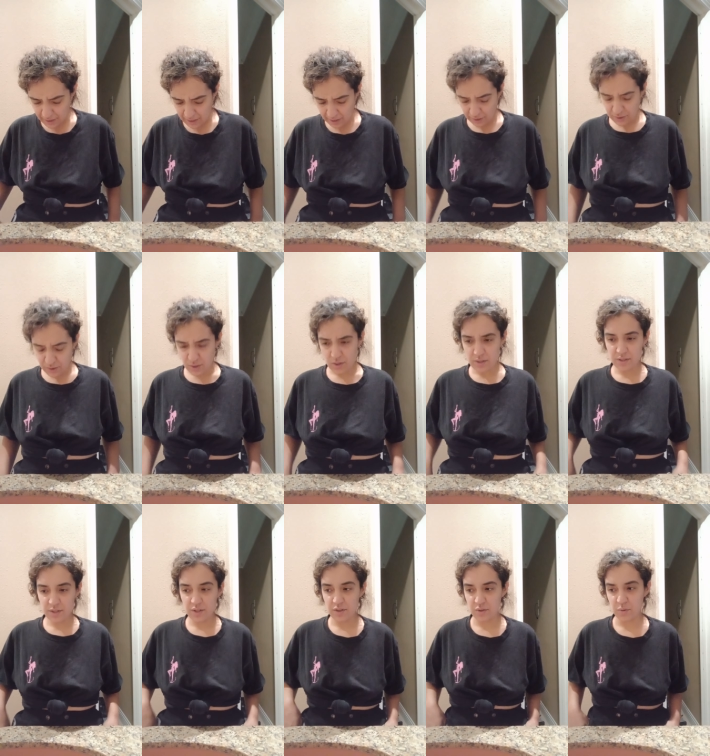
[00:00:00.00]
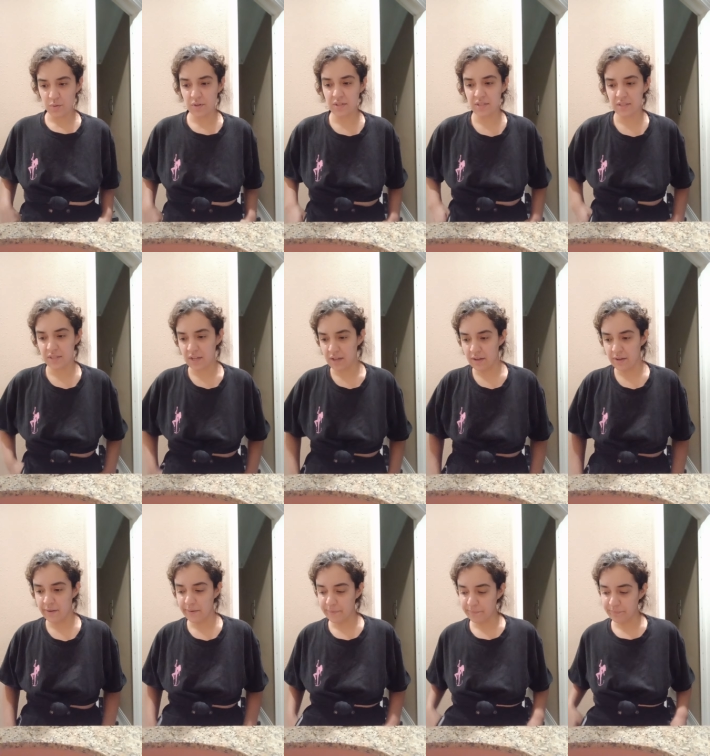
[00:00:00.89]
like Jersey Shore
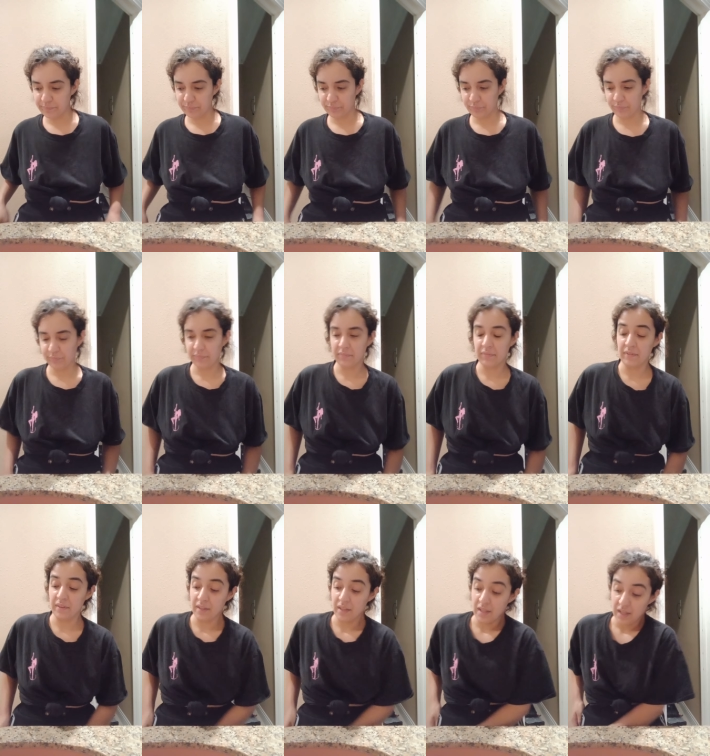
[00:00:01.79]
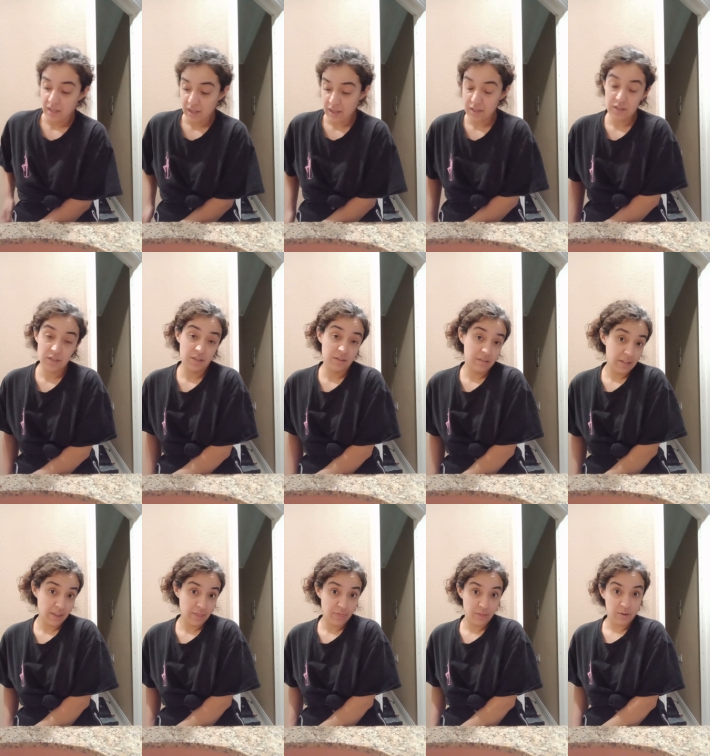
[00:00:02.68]
style. She's
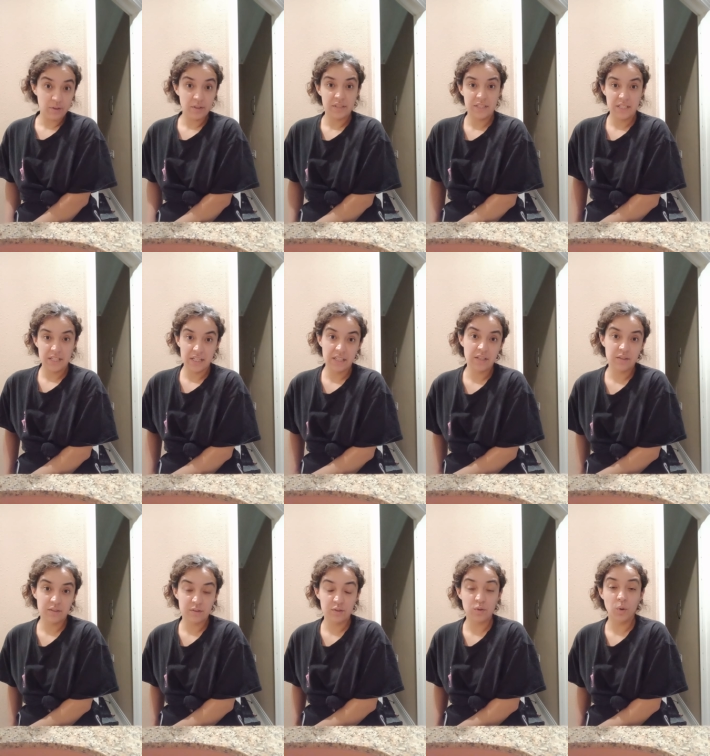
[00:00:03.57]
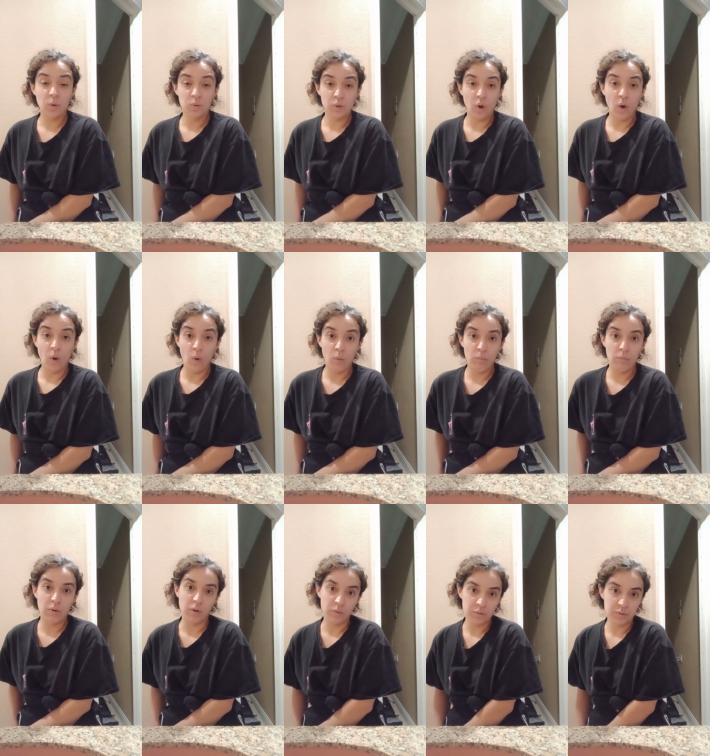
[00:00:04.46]
like 13 years old
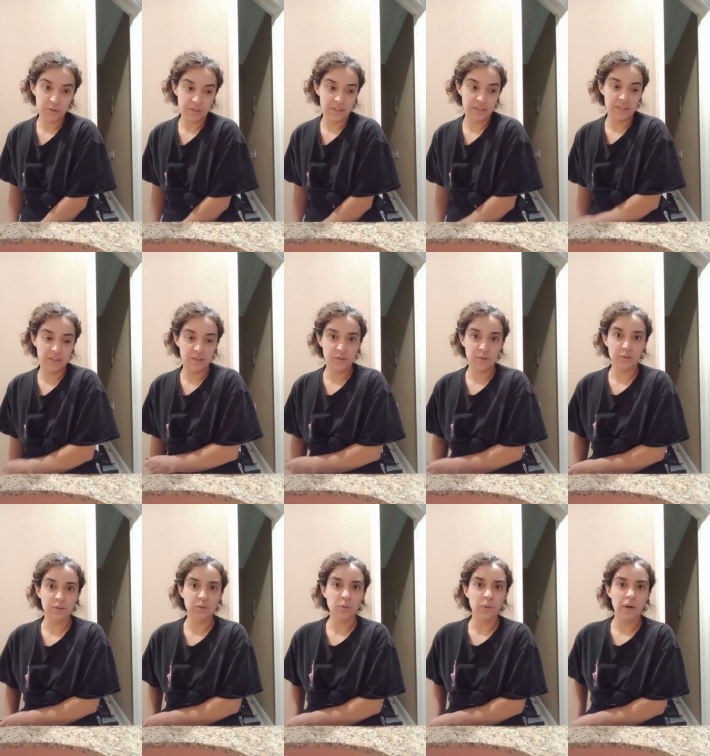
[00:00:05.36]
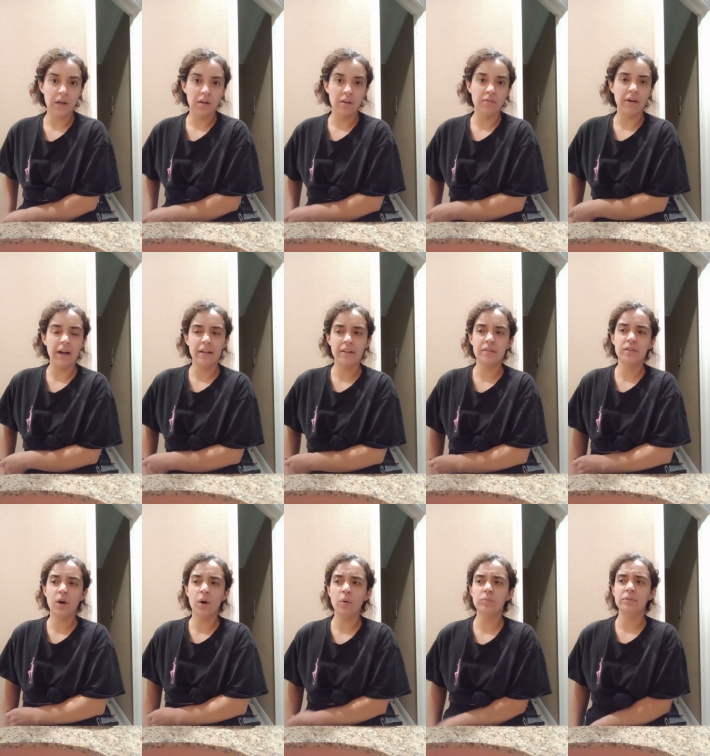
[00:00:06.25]
almost. She's still 12. I
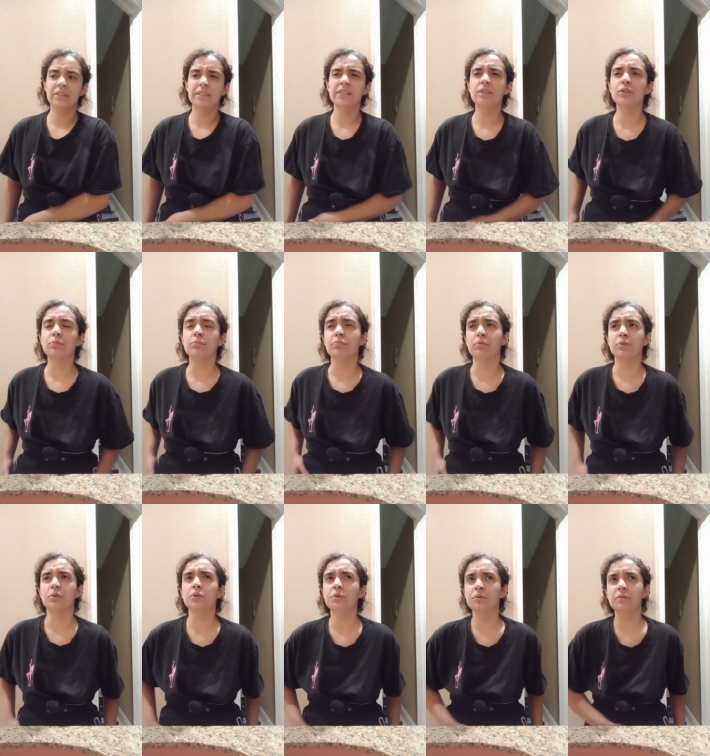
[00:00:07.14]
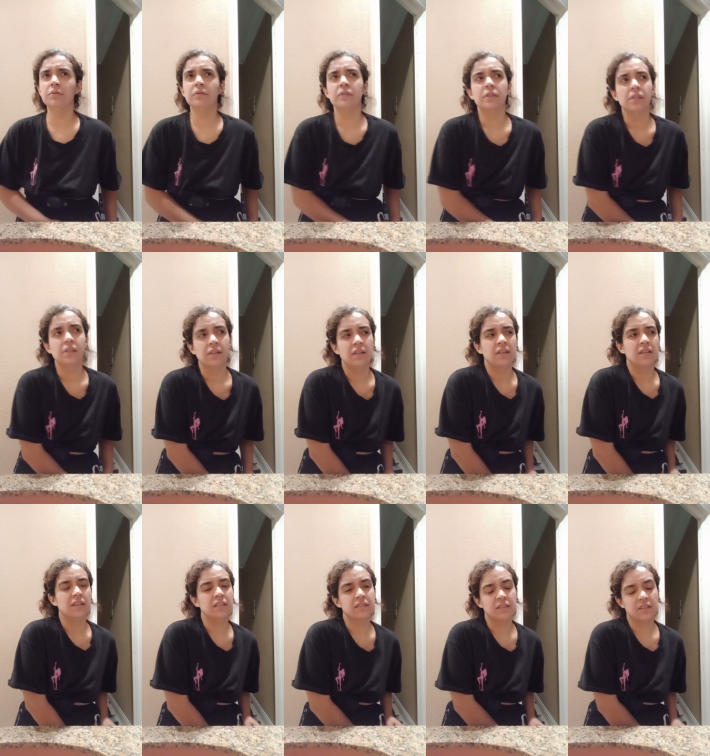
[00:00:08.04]
don't disapprove
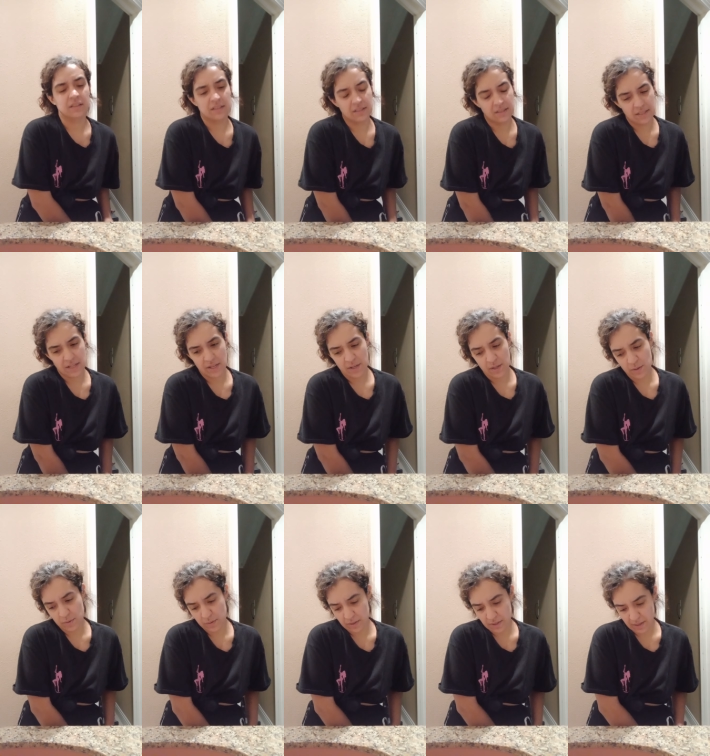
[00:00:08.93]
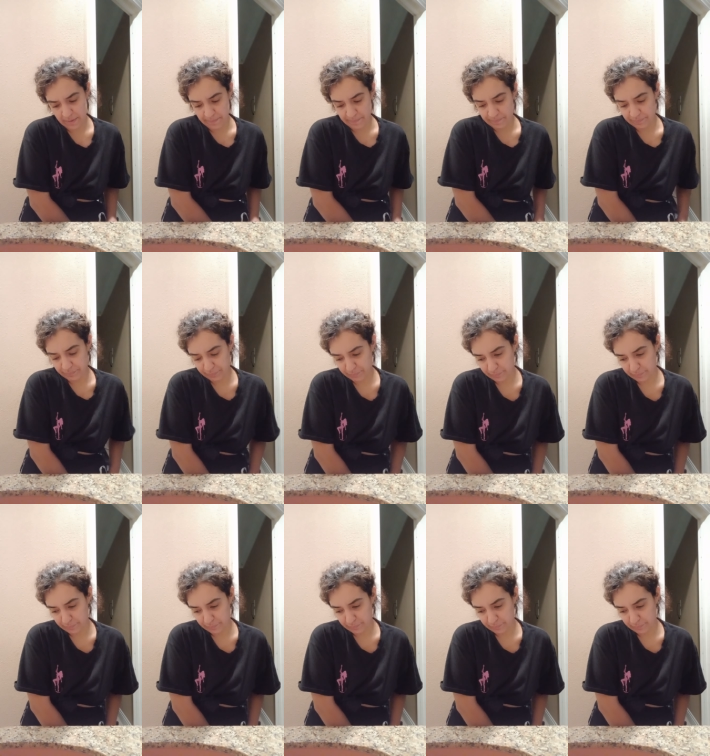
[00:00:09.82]
as long as they use um,